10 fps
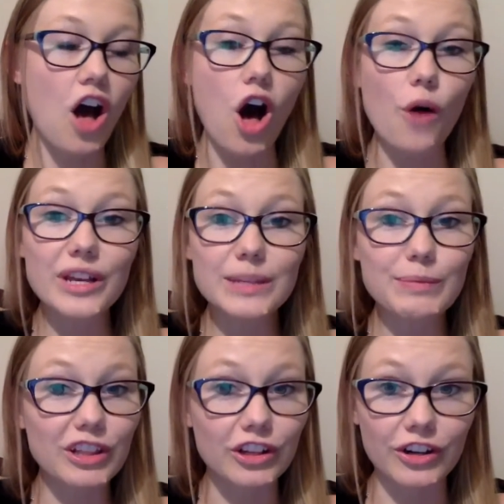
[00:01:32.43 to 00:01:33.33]
Always
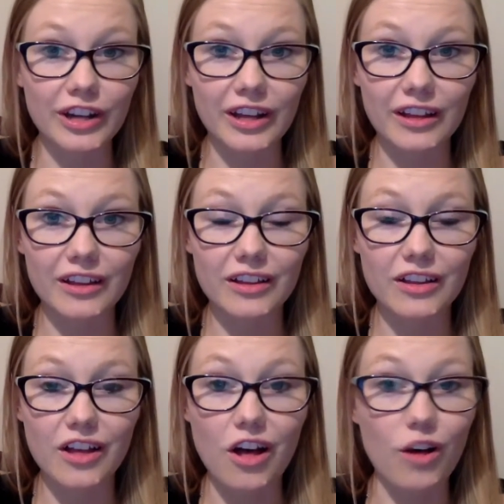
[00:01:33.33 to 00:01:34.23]
be learning,
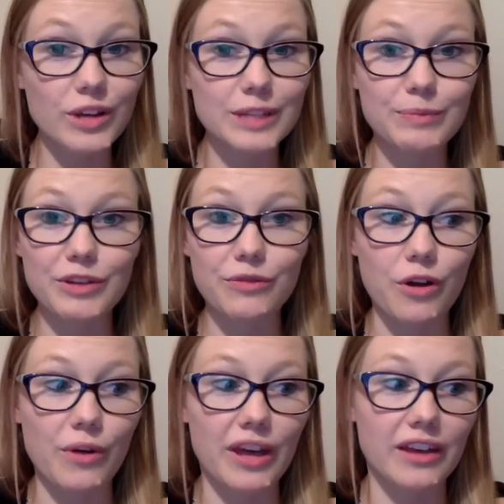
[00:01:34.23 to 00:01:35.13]
always be
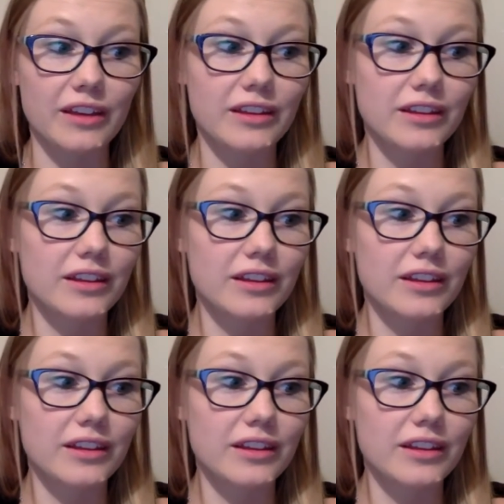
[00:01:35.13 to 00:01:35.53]
growing.